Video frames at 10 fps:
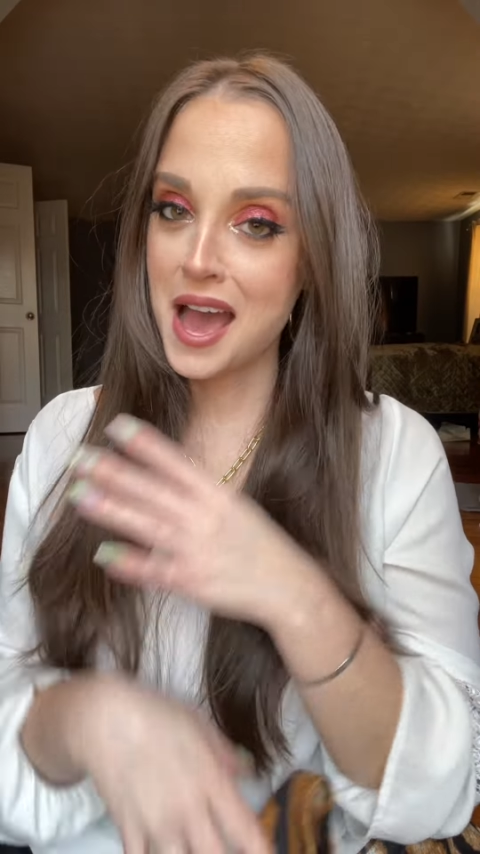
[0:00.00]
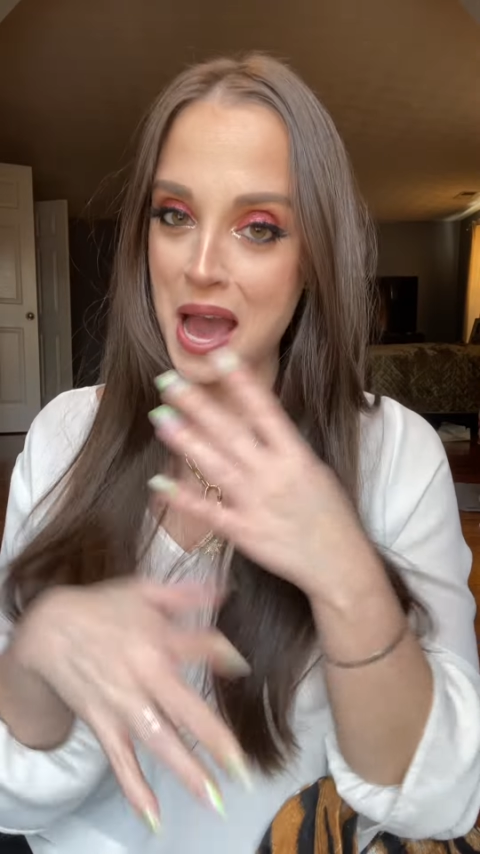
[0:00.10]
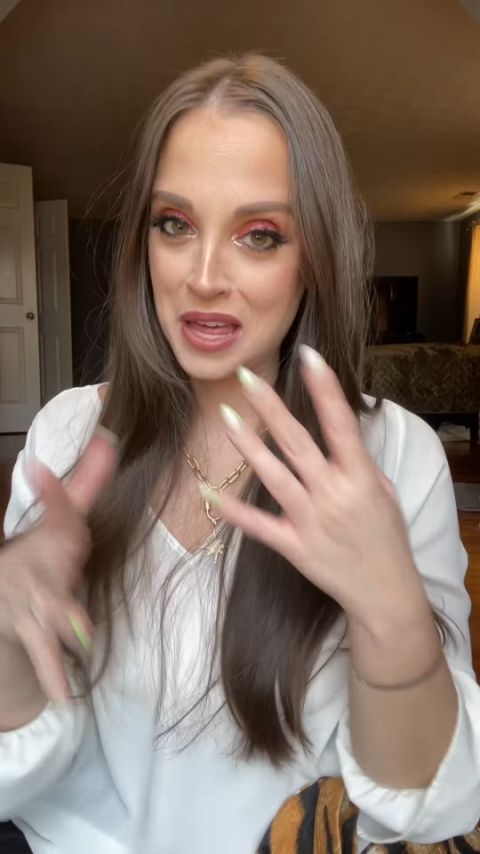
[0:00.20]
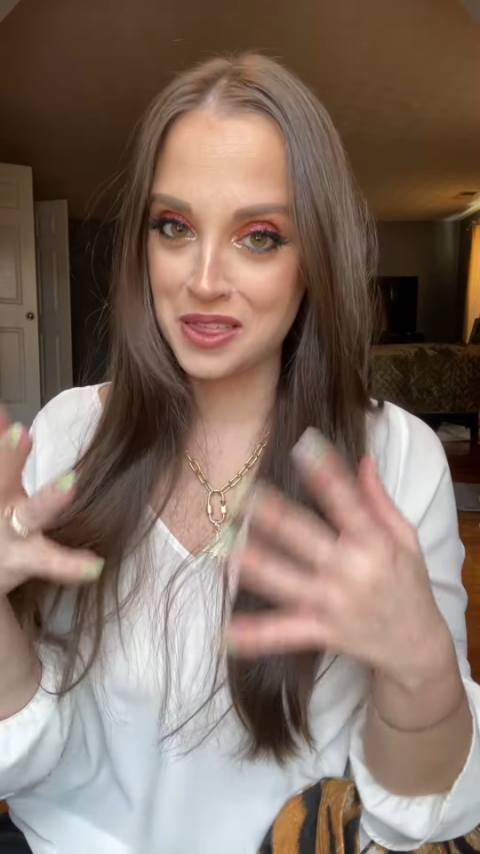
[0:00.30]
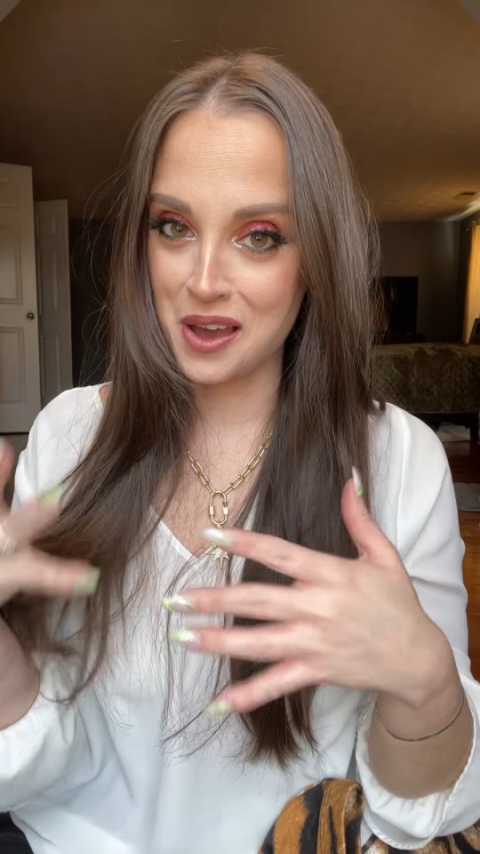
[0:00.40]
I
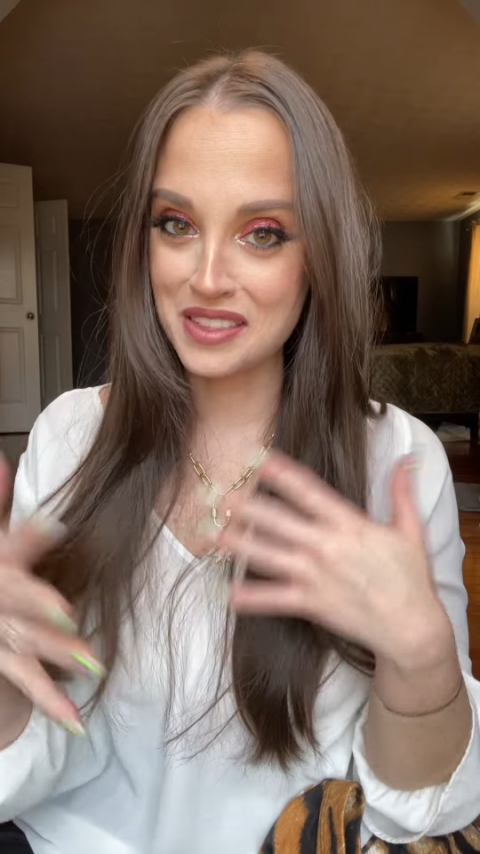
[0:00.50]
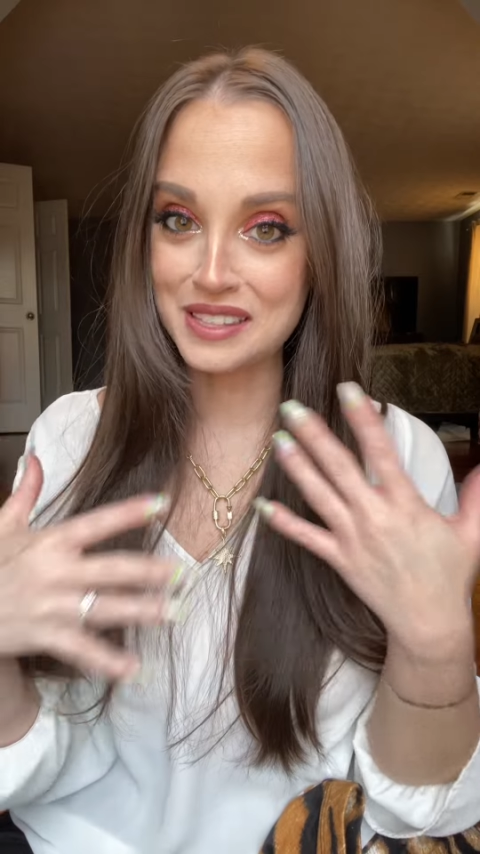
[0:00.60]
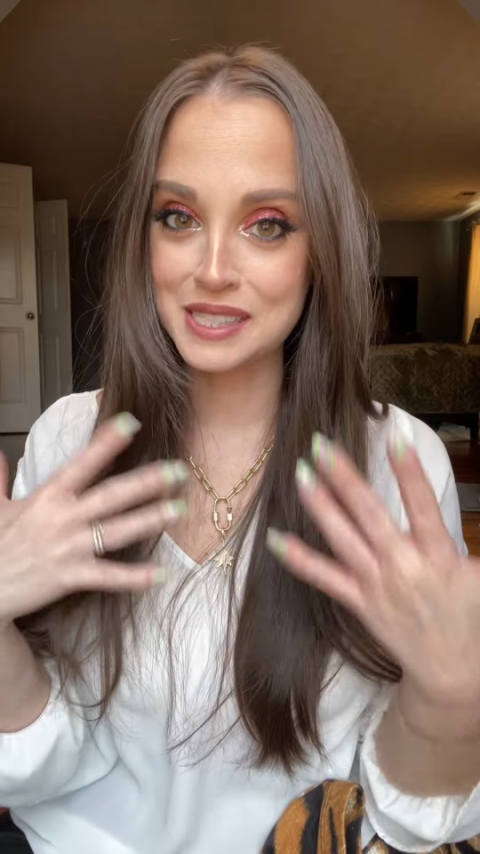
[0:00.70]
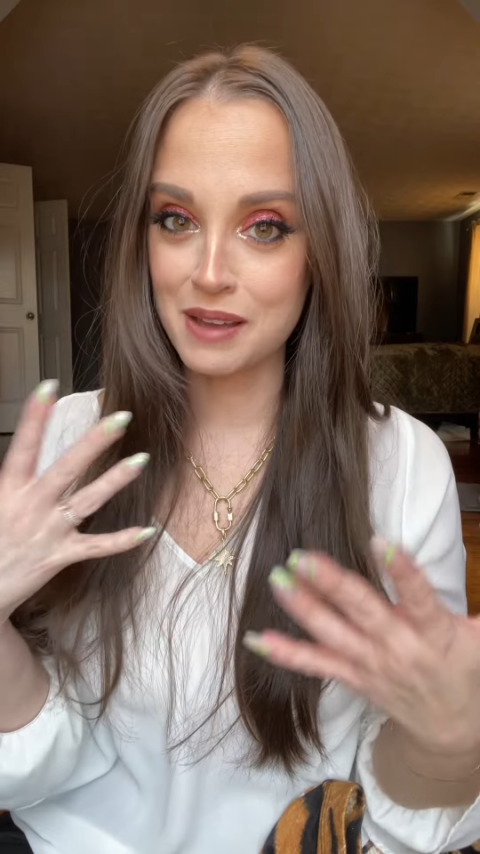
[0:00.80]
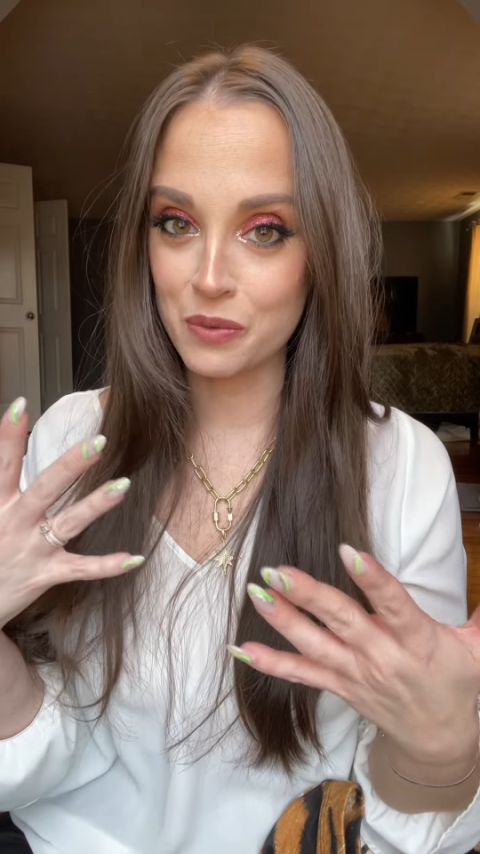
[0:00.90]
thought that
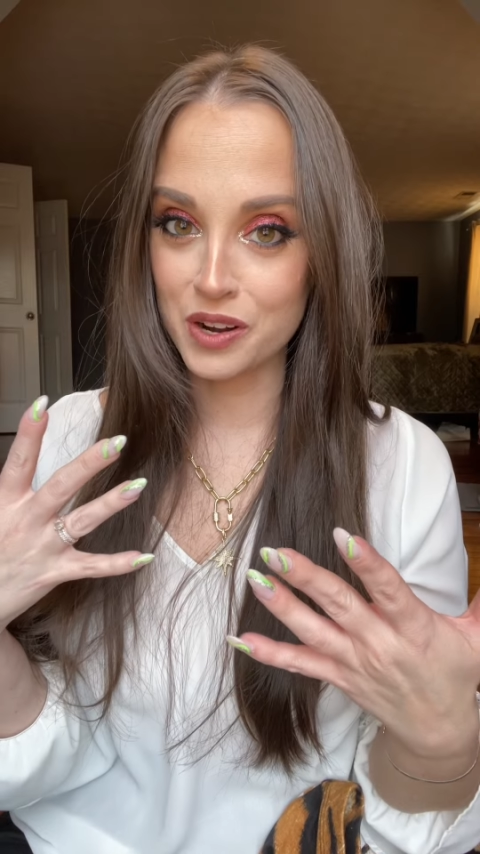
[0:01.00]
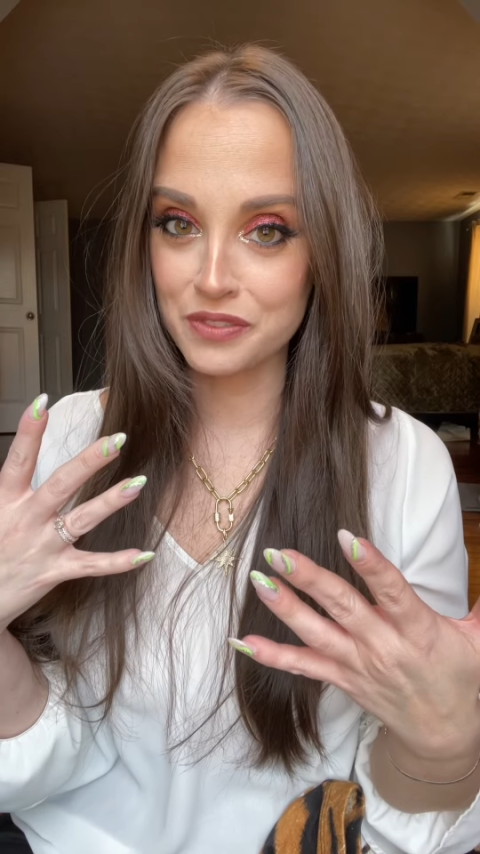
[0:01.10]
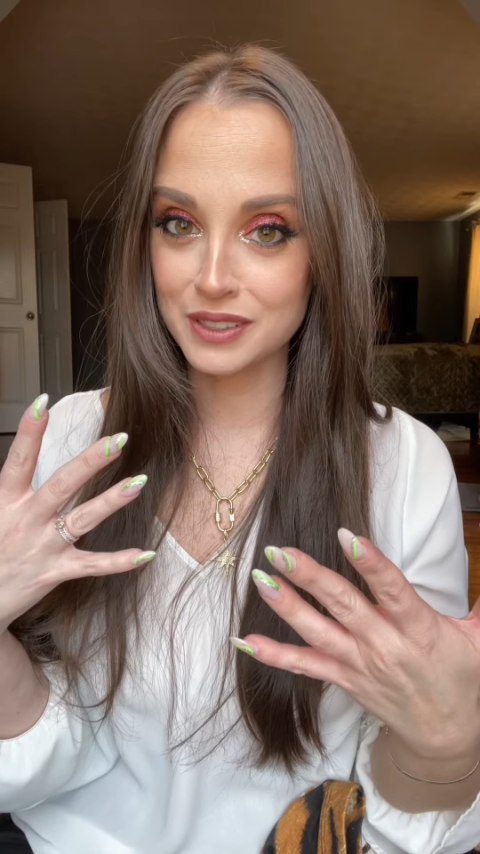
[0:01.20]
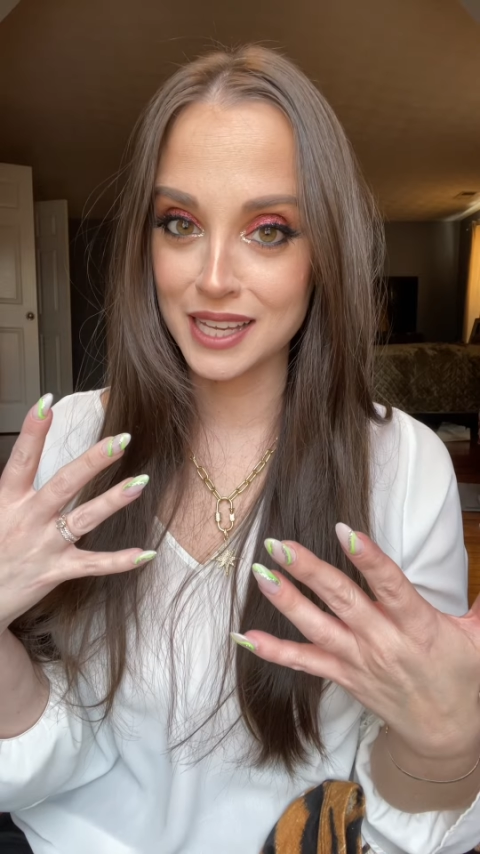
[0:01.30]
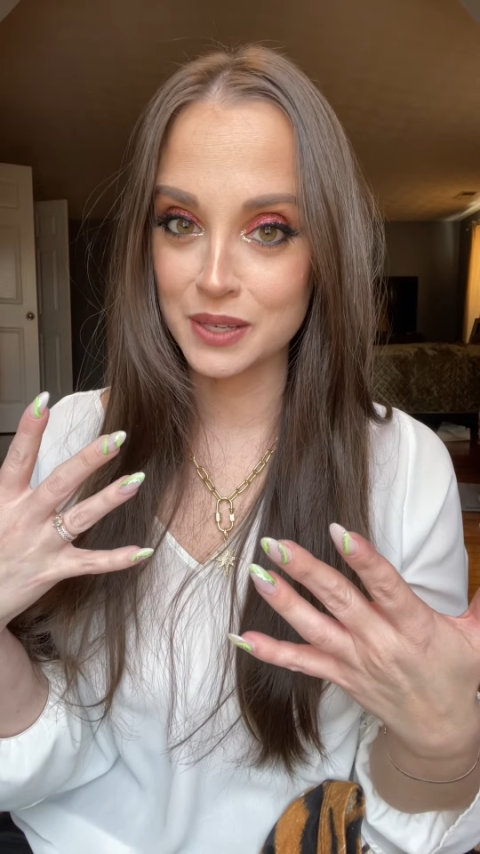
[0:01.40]
these might work for Lainey